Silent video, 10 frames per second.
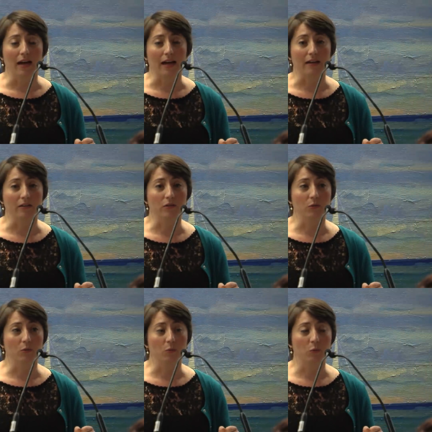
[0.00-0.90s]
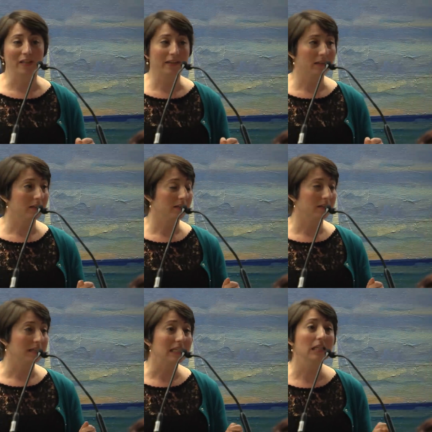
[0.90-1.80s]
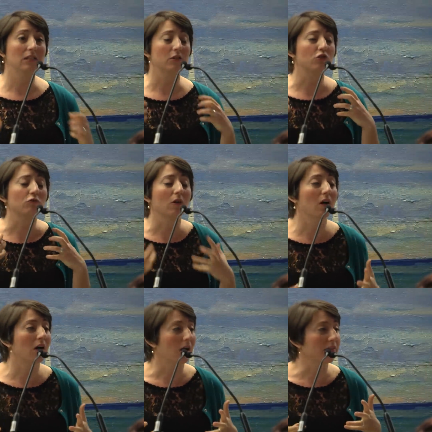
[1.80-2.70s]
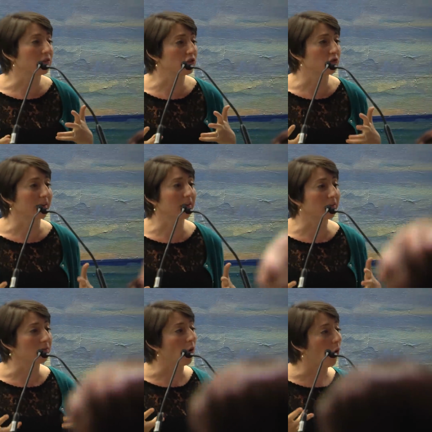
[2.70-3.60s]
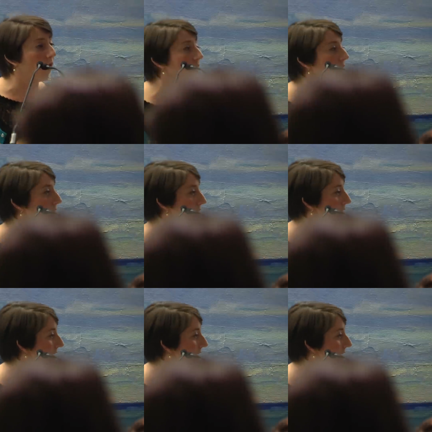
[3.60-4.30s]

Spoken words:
And we need to draw on the strength of all of these